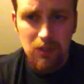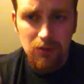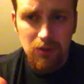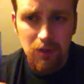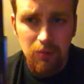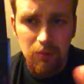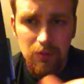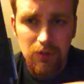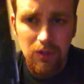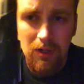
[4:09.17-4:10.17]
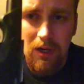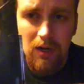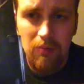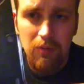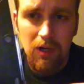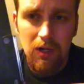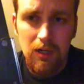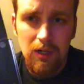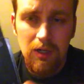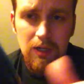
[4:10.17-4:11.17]
trigger guard
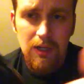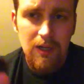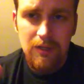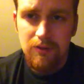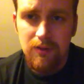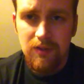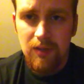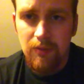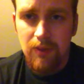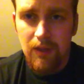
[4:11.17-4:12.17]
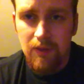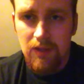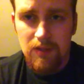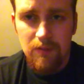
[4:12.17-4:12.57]
apart and do the same thing.